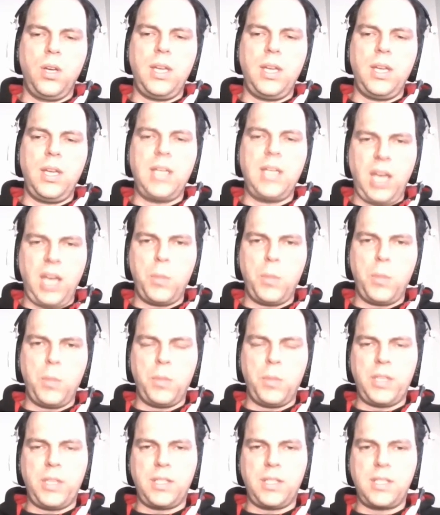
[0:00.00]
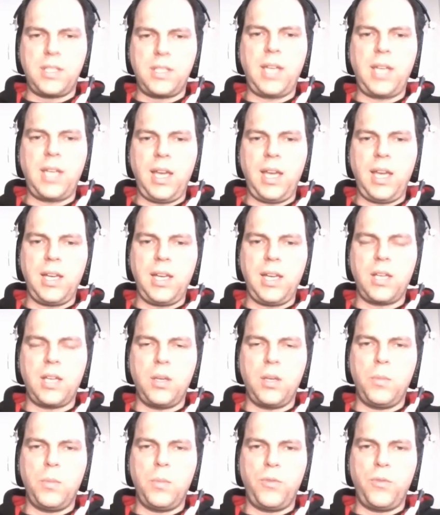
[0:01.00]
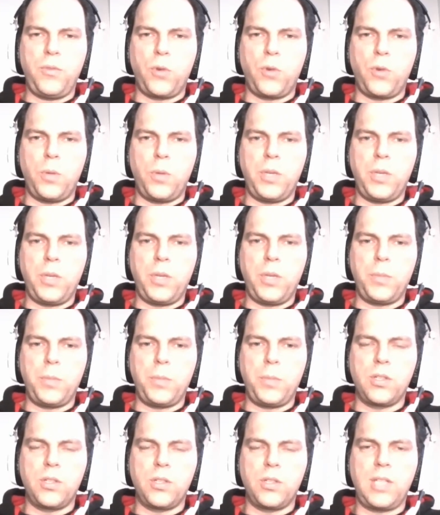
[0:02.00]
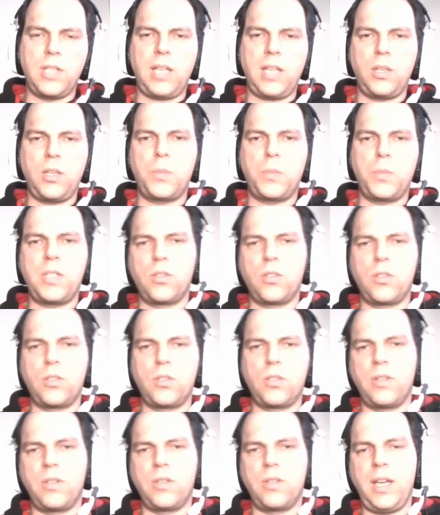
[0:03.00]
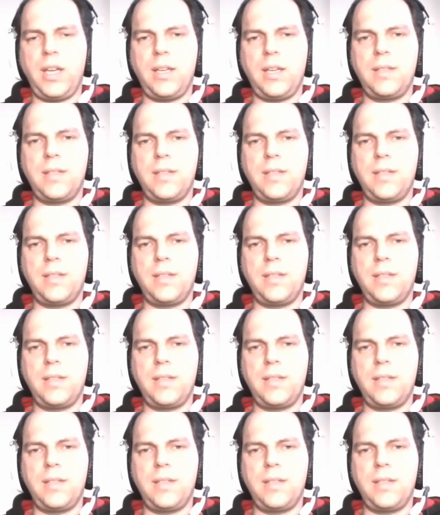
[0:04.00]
enablement and scaling before, but because data ops is sort of a